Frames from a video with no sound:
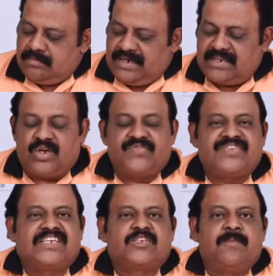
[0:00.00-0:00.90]
That is of
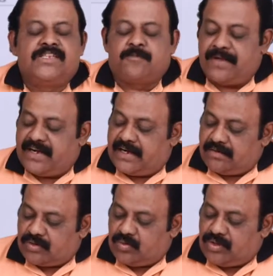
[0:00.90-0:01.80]
6 months
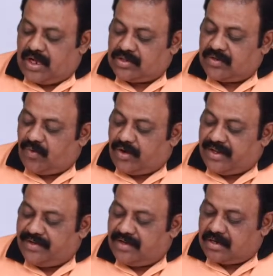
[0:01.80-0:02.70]
period,
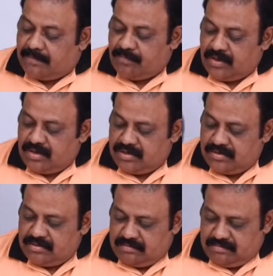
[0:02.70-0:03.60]
2014 year,
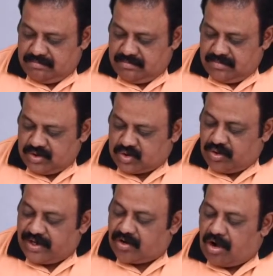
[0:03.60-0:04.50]

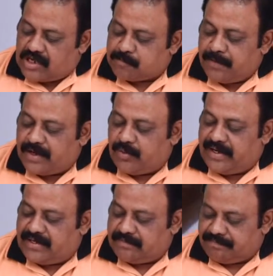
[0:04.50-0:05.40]
showing cost per
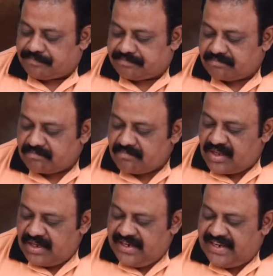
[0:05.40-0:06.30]
unit
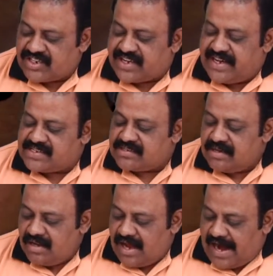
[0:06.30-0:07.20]
in each case
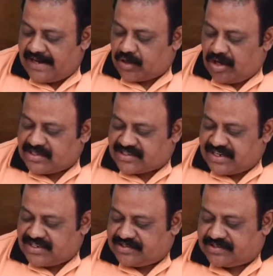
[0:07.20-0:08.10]
at all
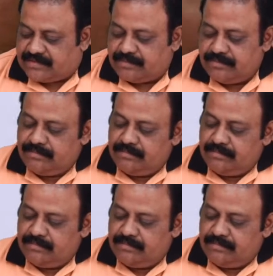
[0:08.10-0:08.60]
stages.